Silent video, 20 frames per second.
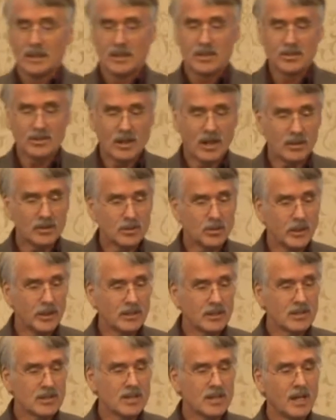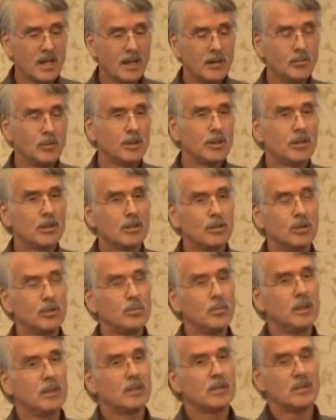is not quite the same with the
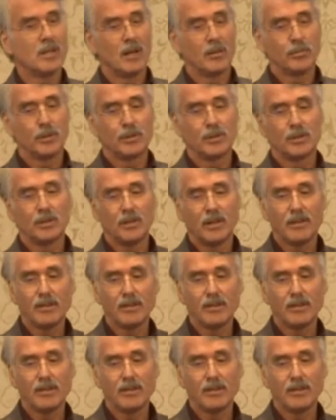two meter temperature.